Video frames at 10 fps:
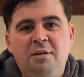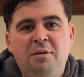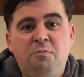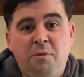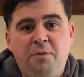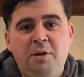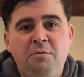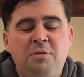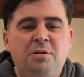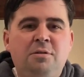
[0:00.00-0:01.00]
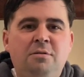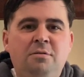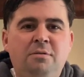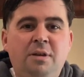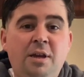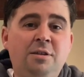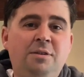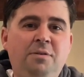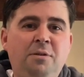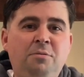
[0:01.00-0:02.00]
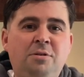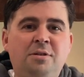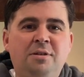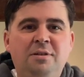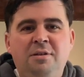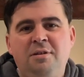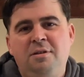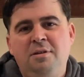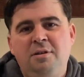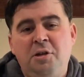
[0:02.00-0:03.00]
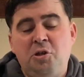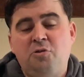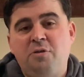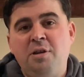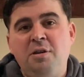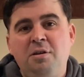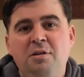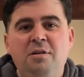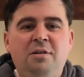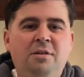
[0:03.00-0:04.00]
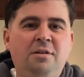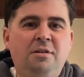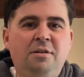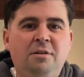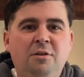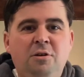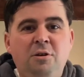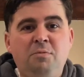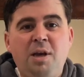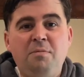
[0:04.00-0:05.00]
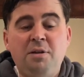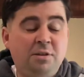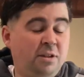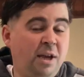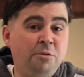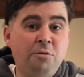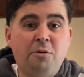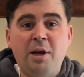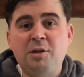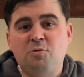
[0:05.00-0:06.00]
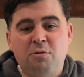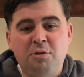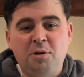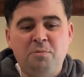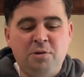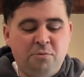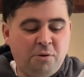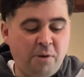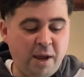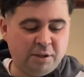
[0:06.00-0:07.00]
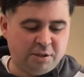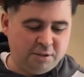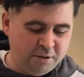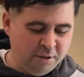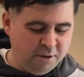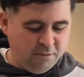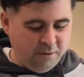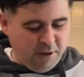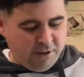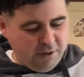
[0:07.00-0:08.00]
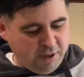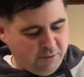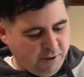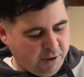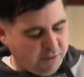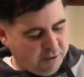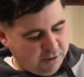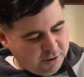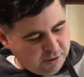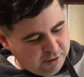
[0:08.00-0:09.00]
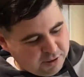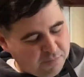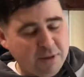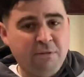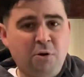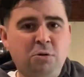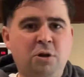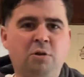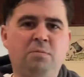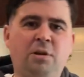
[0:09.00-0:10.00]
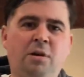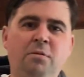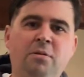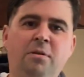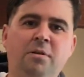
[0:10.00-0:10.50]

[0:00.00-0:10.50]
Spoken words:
reviews, interviews, history, you name it, and any requests, we're always open to requests. Well, anyway, it's the middle of October now,